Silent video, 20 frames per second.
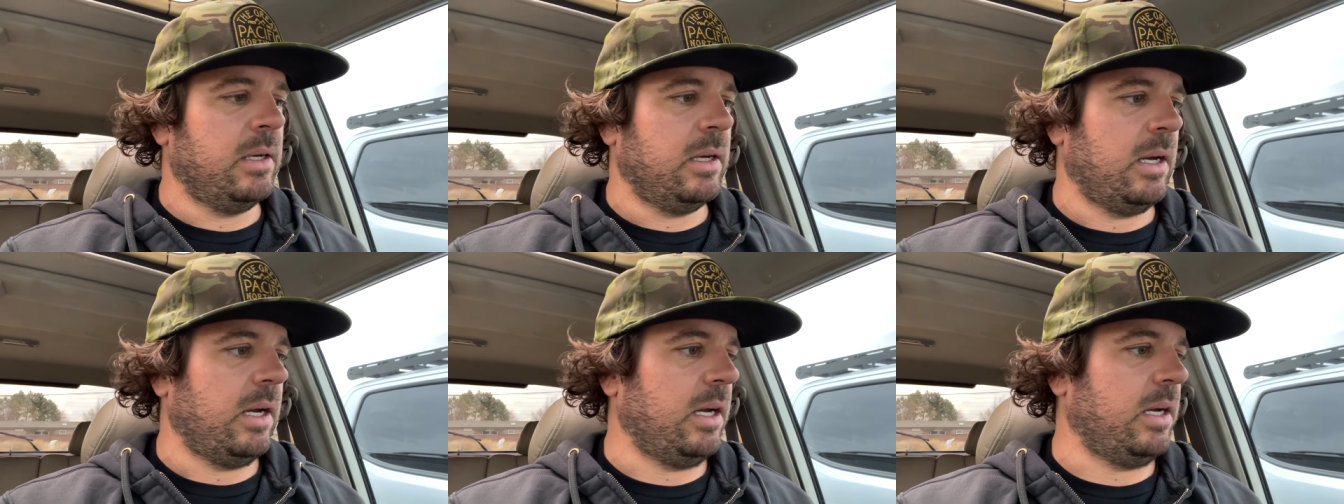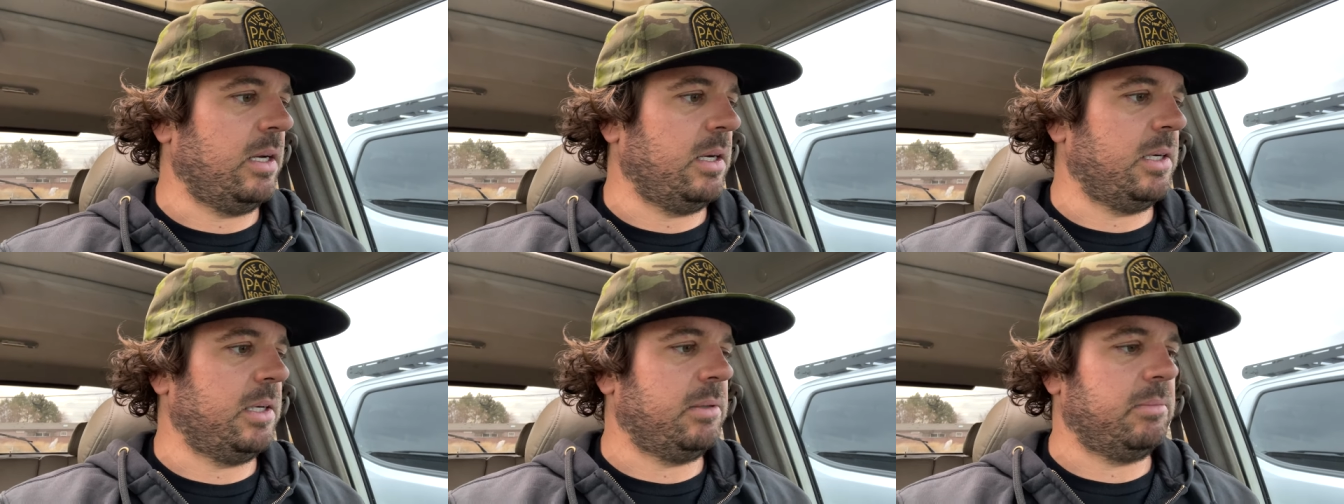
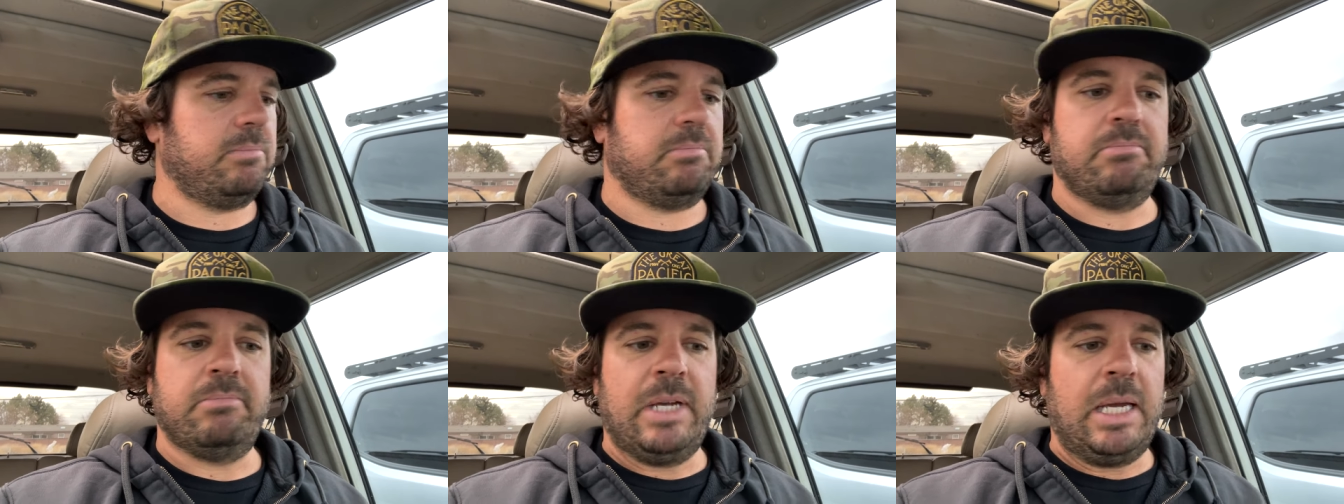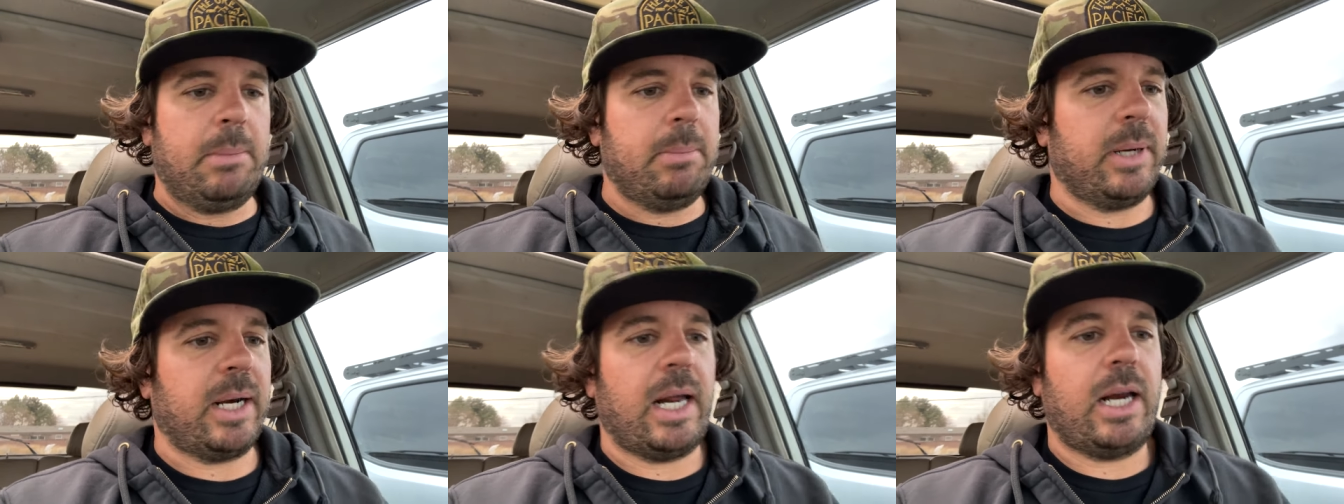um,
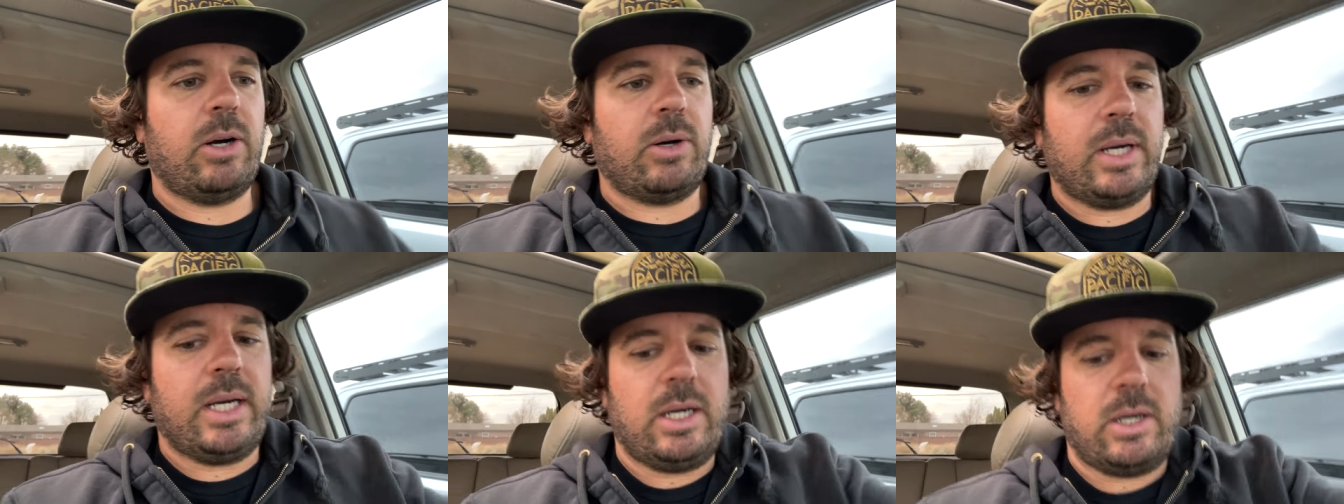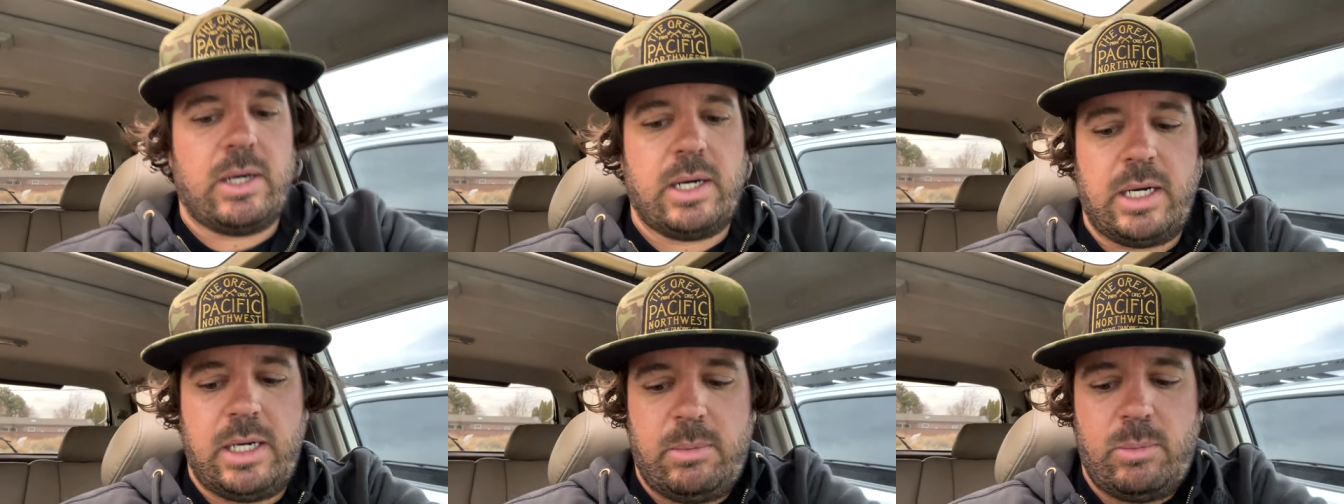but I don't hear
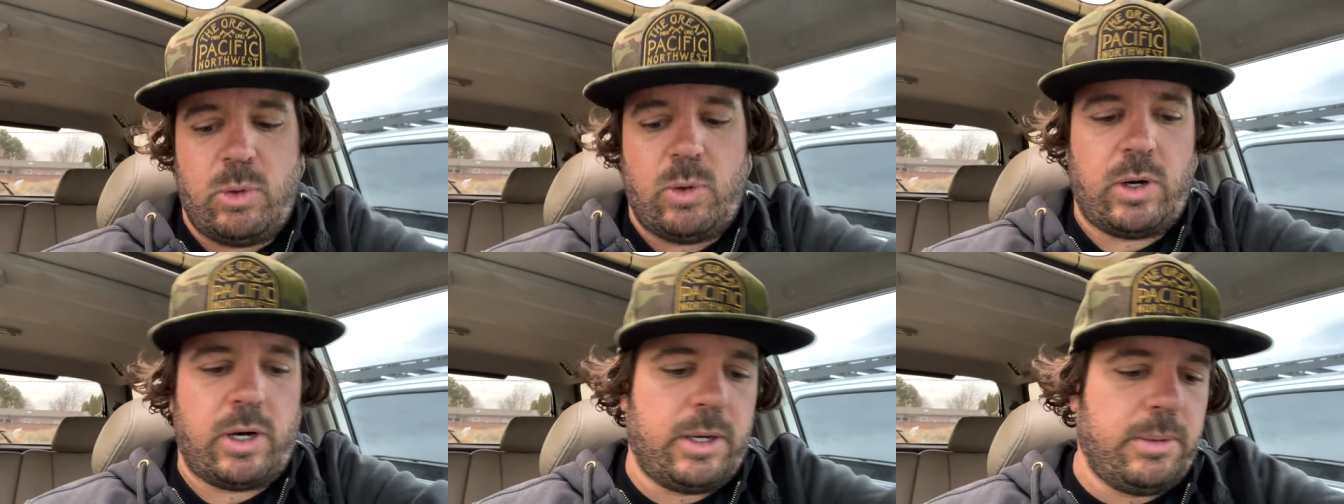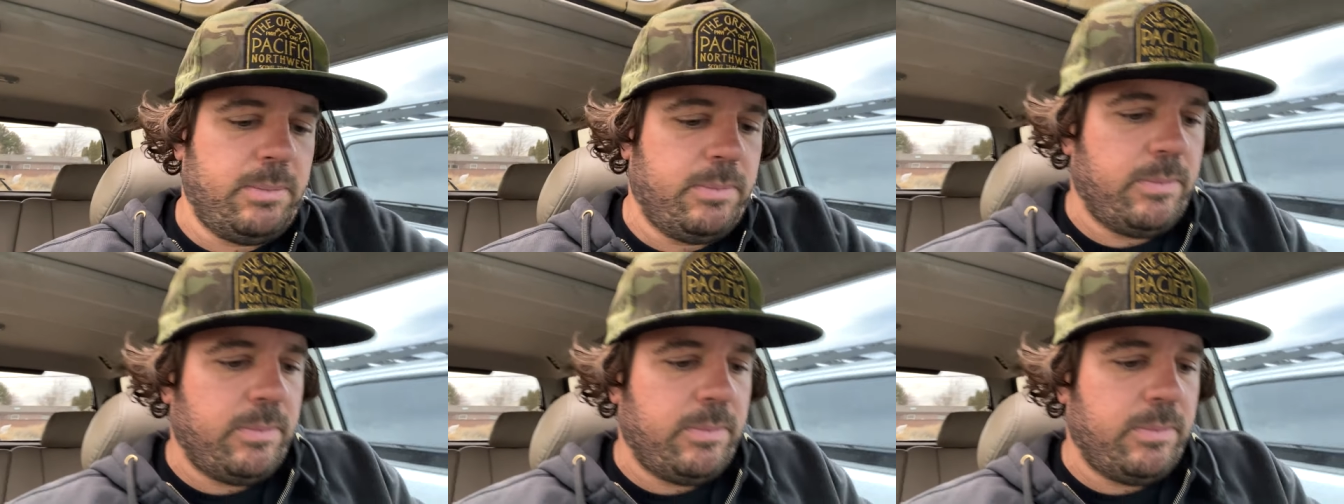it anymore